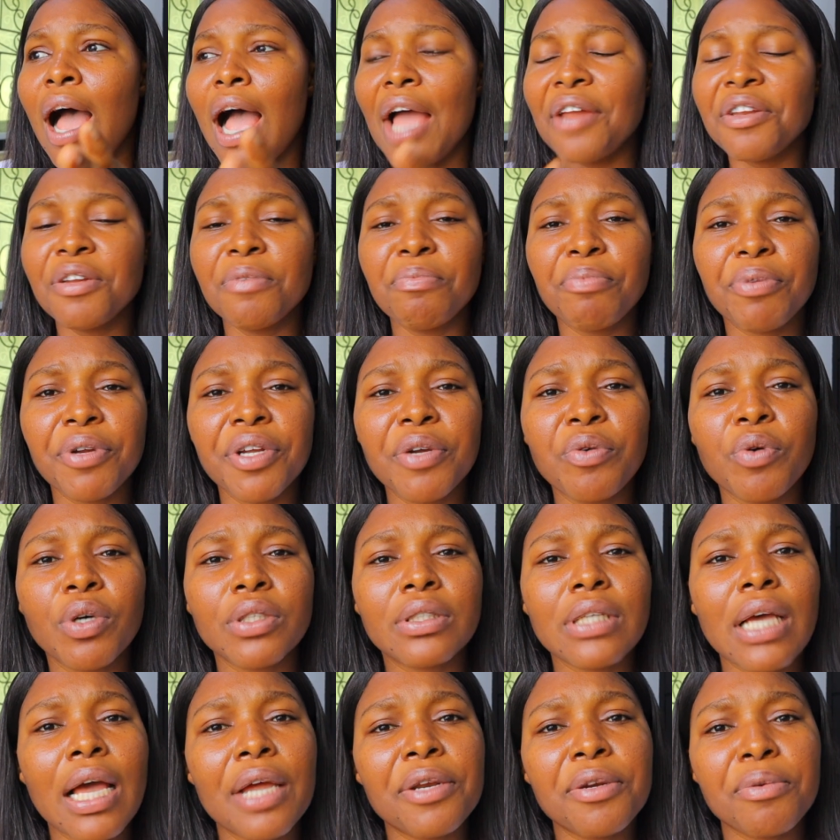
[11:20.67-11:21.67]
I didn't bring
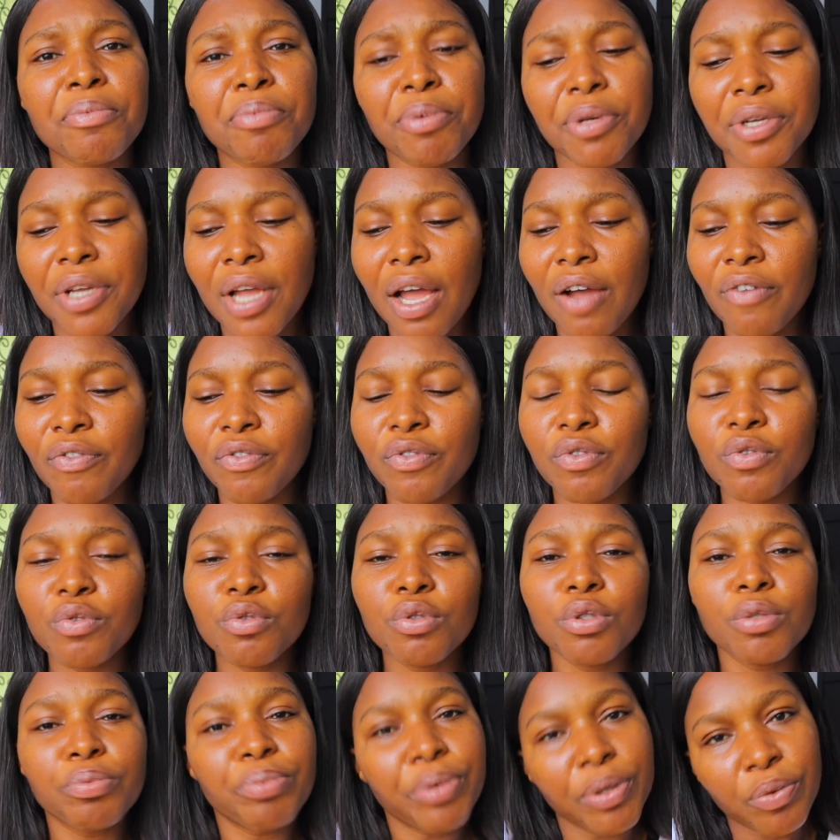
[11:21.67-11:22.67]
water. I didn't bring her
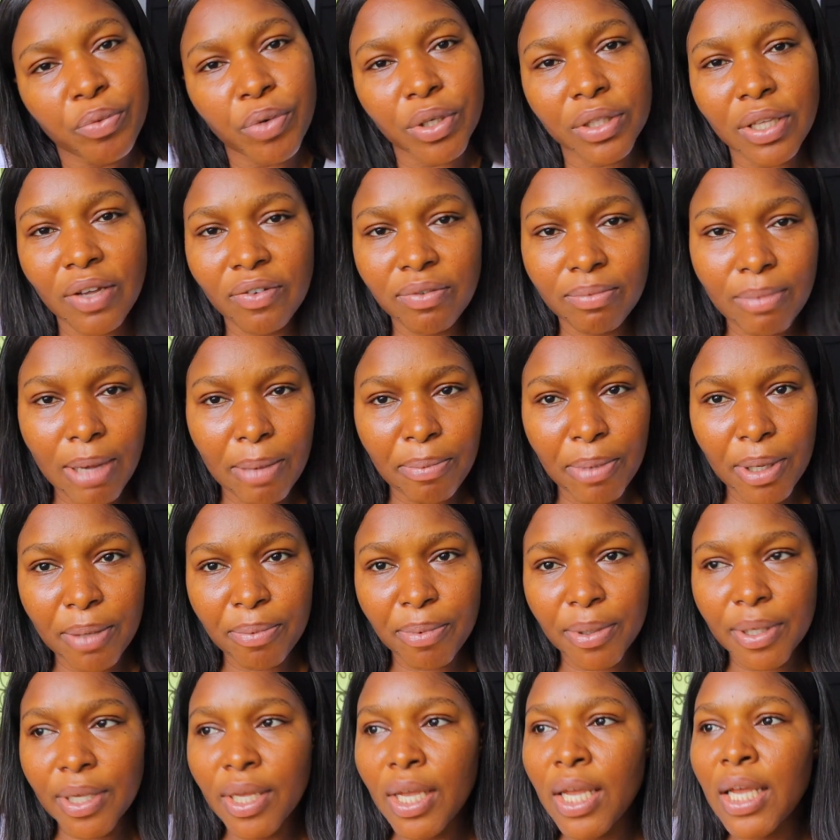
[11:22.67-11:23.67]
food. Bring water for my
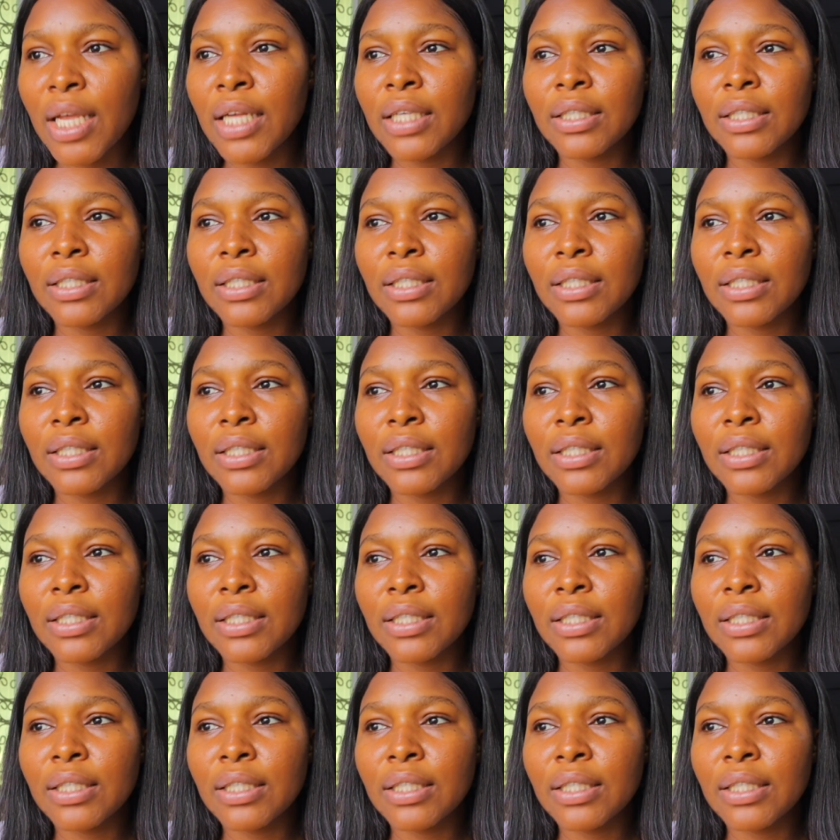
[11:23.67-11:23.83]
baby.